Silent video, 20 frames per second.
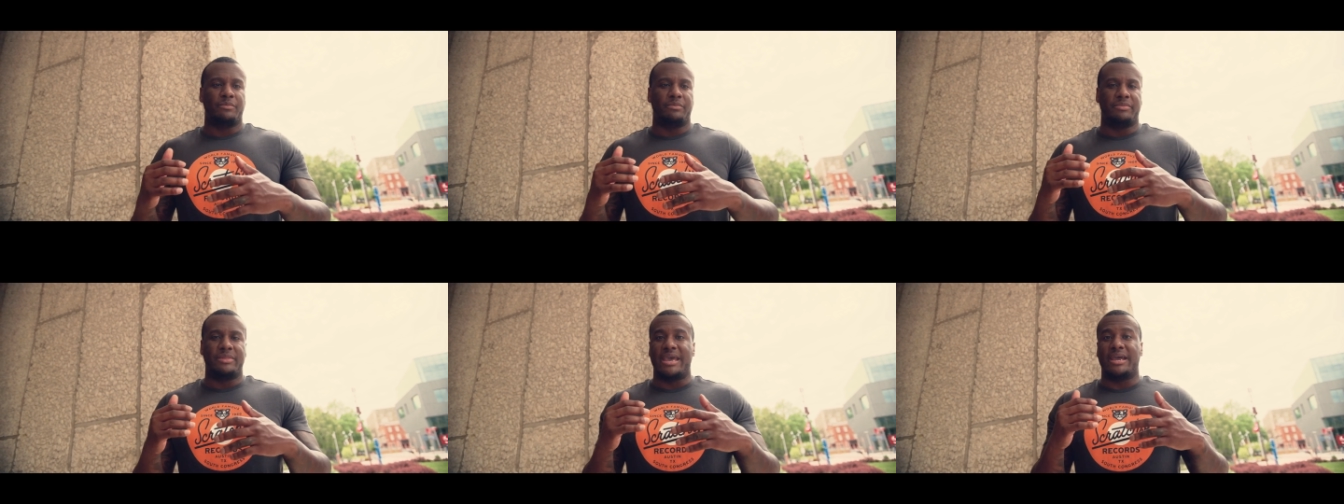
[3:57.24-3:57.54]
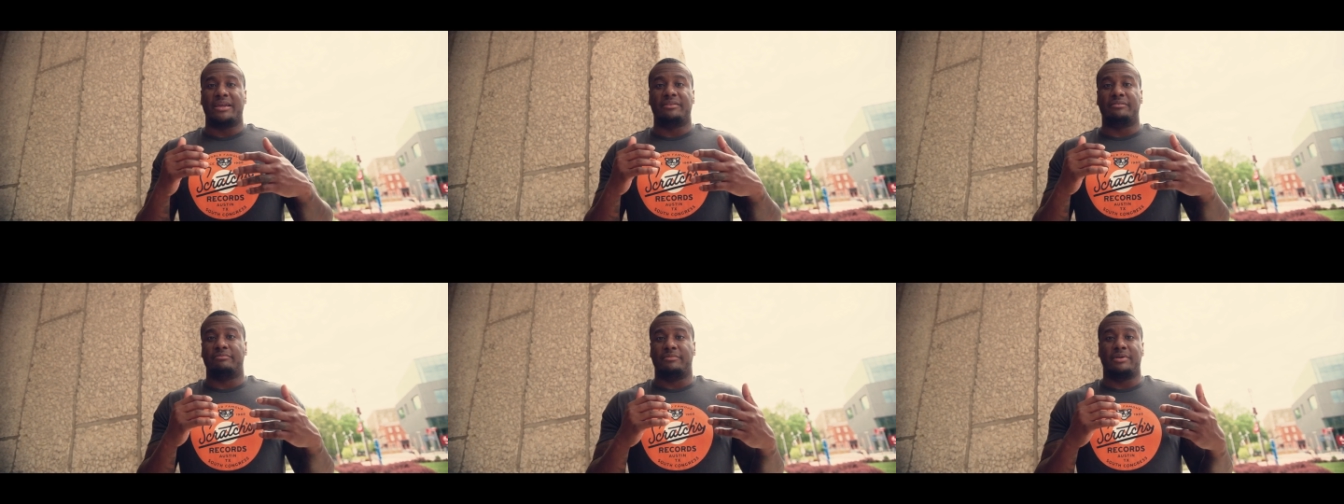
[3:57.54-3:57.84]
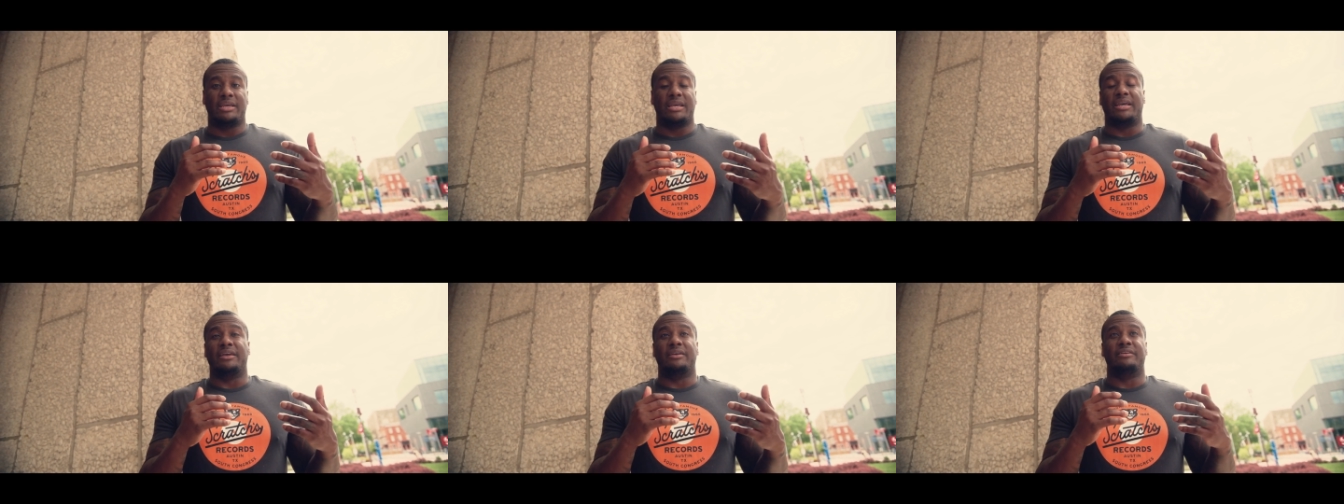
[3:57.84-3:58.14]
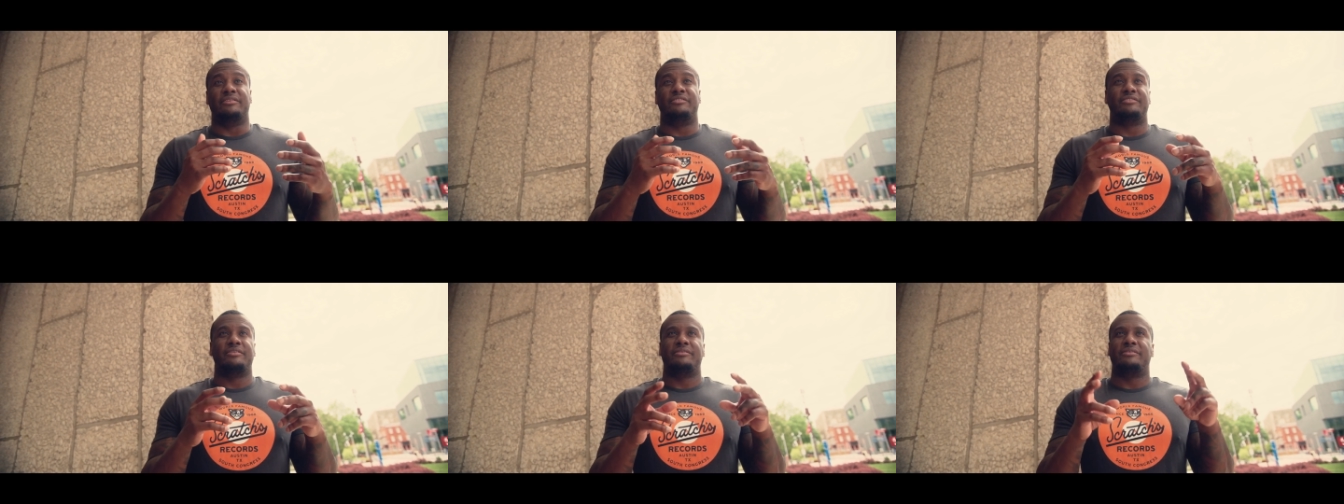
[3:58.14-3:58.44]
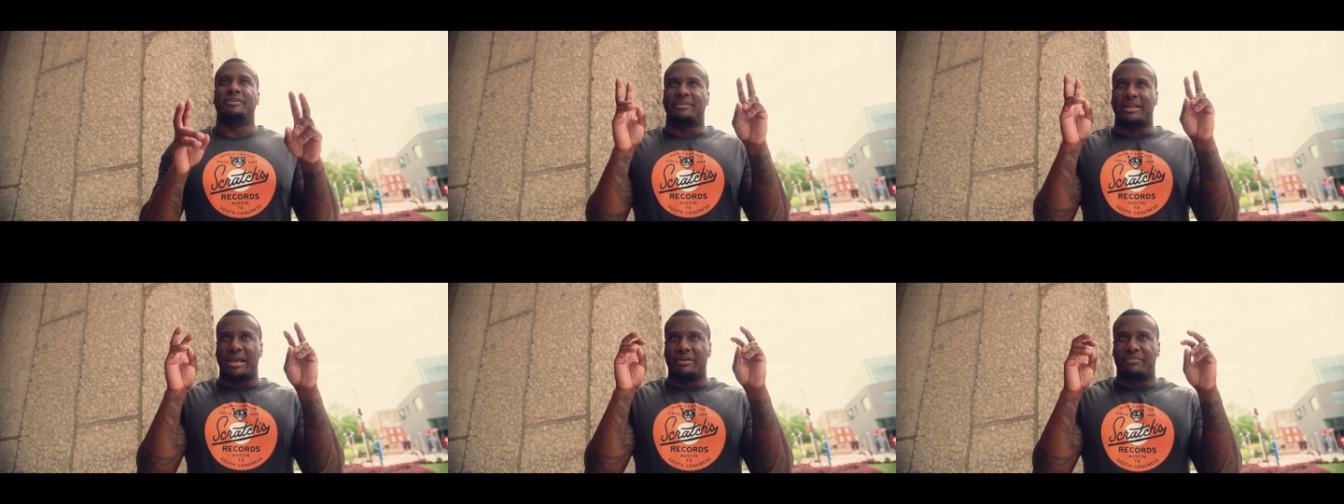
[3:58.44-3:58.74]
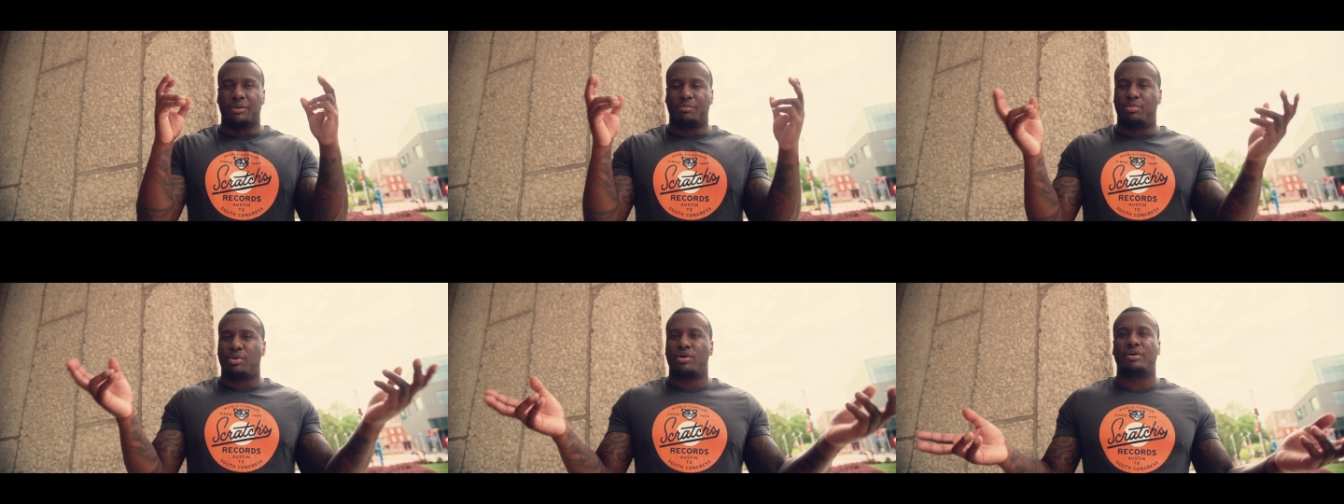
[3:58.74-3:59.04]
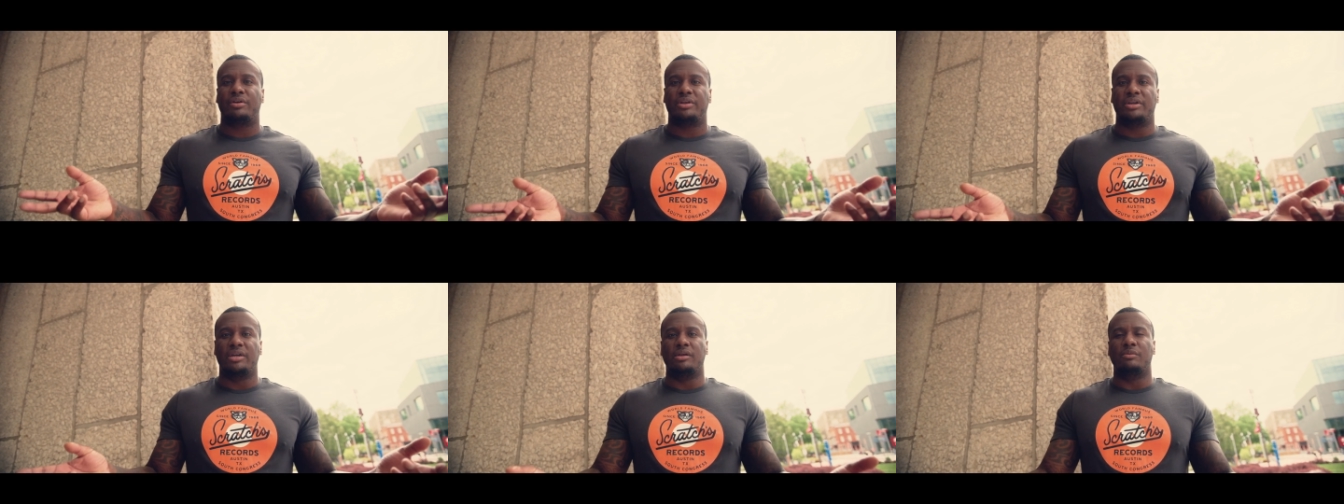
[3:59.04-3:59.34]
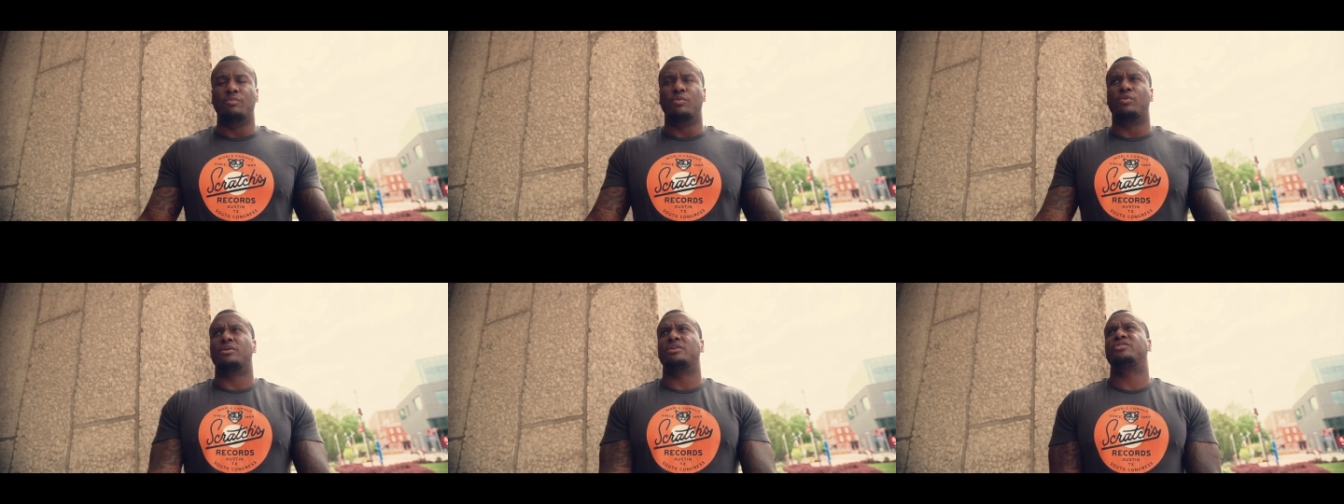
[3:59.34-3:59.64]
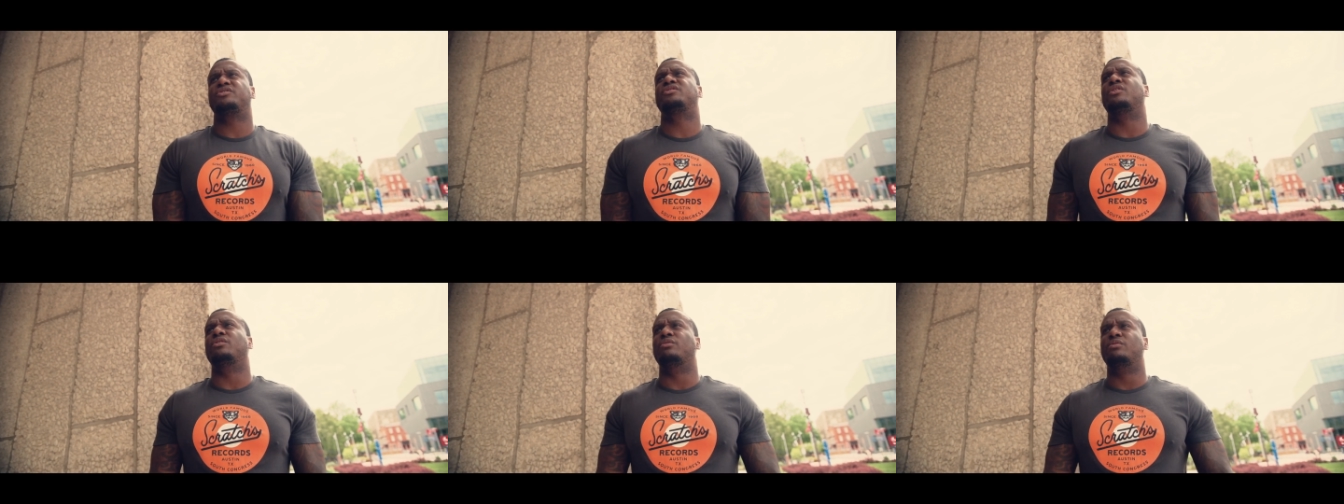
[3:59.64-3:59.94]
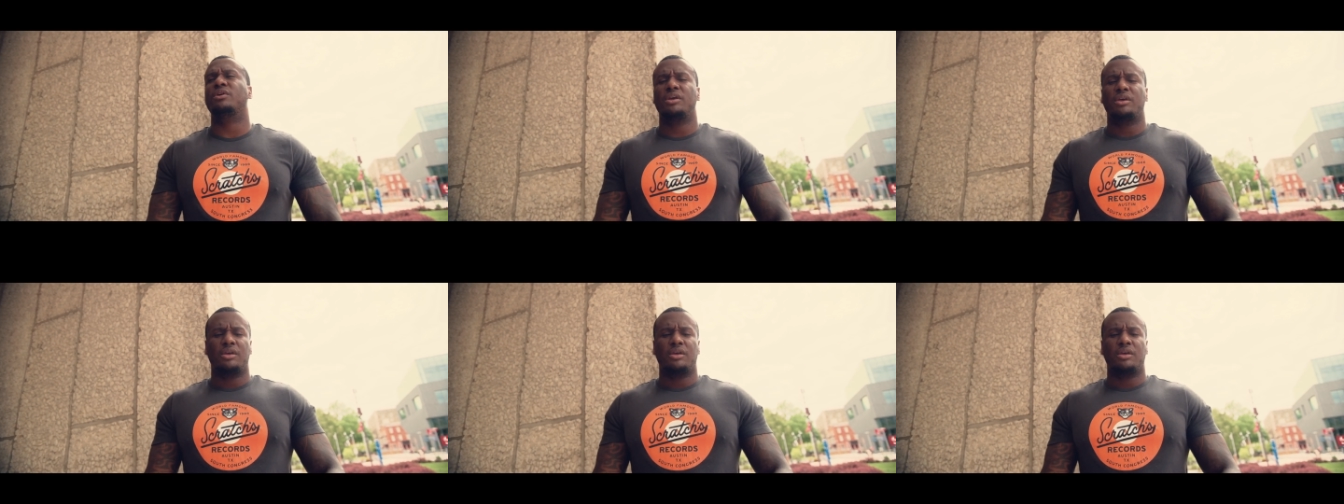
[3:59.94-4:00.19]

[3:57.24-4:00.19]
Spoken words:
that is the life of the party anymore. So